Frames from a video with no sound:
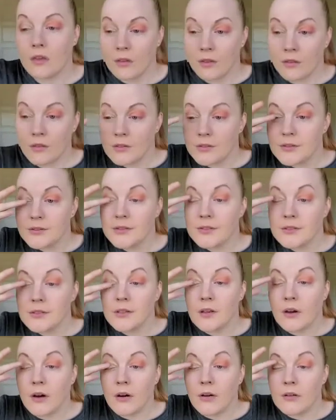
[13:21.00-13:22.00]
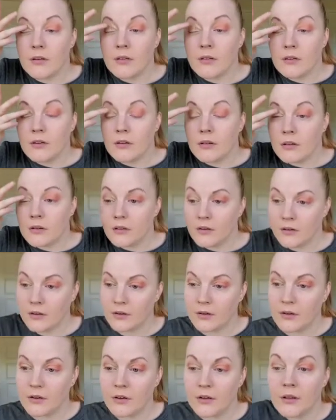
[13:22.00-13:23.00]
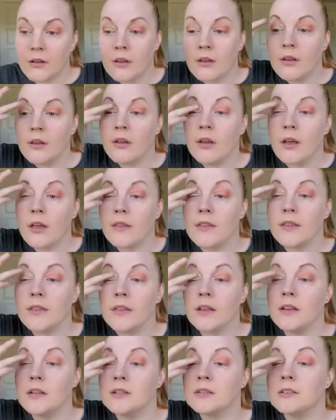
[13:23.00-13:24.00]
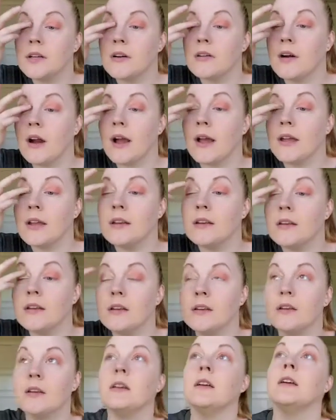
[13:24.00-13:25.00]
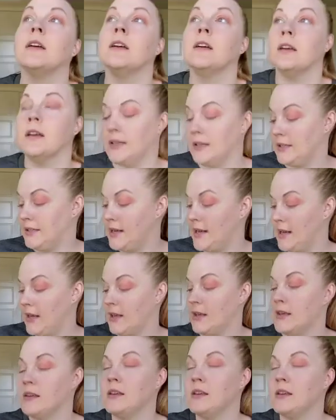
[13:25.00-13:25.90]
So, I think that looks alright. Dang.